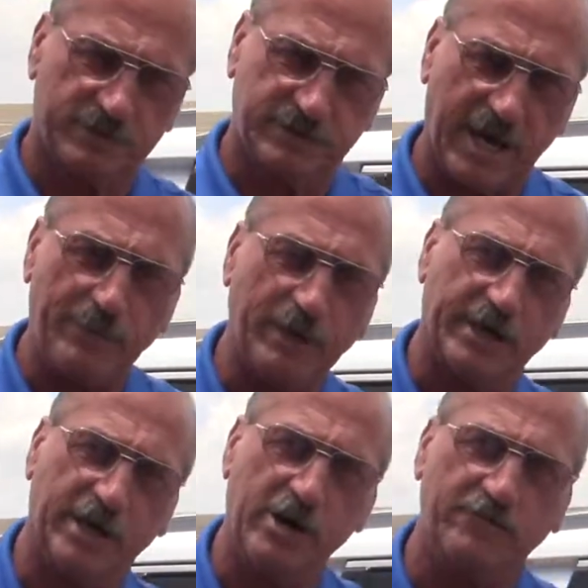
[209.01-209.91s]
A couple
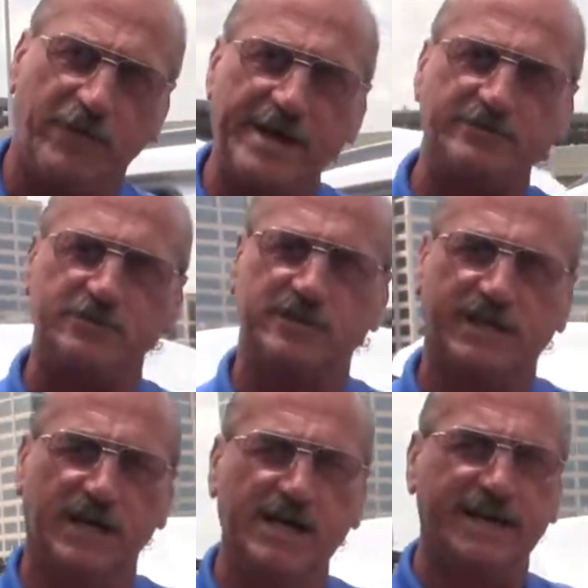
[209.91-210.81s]
of new features
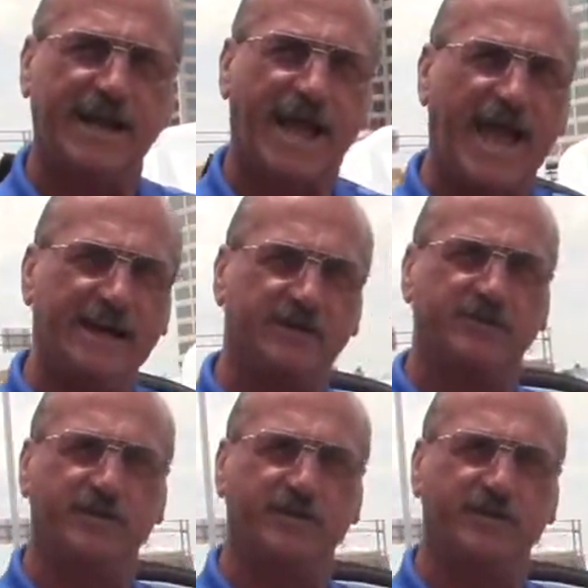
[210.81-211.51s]
that Hyundai added